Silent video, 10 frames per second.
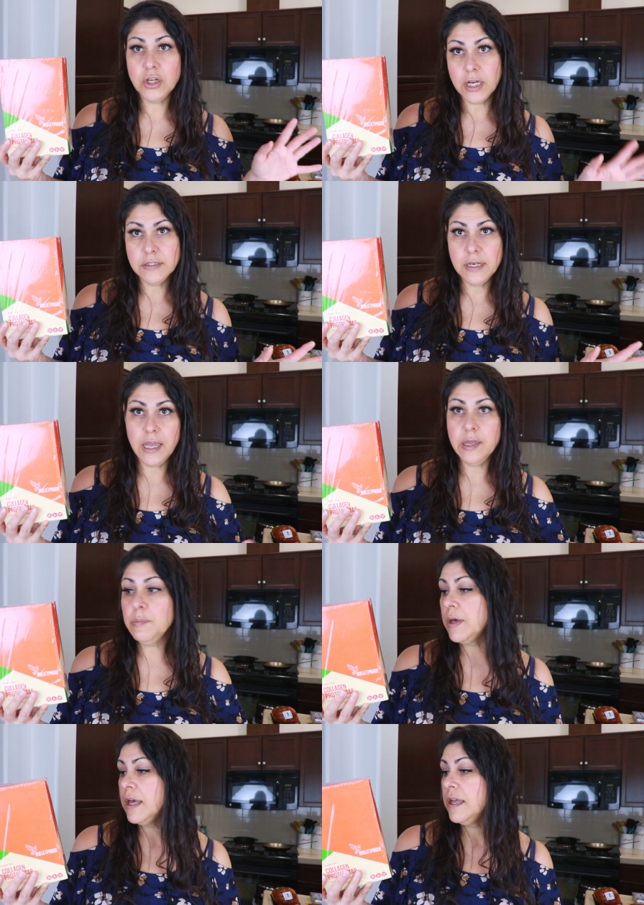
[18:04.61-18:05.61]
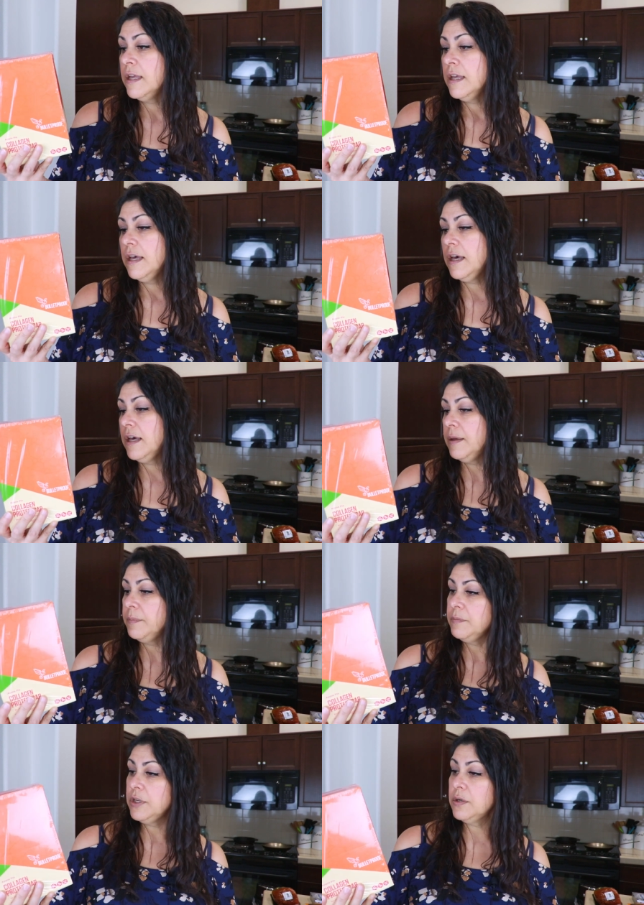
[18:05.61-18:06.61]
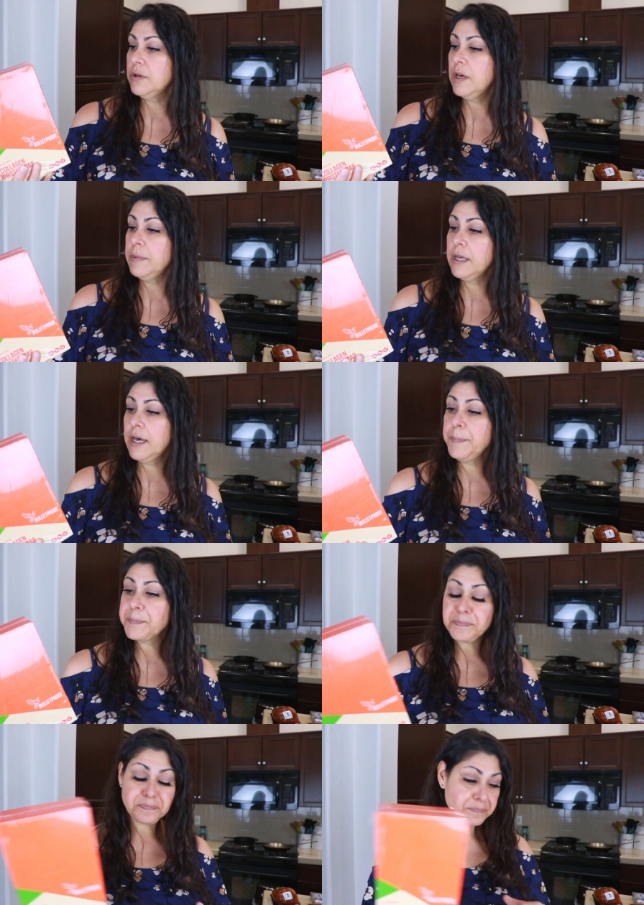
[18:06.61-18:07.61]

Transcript: Not today, but um, you know, coming up.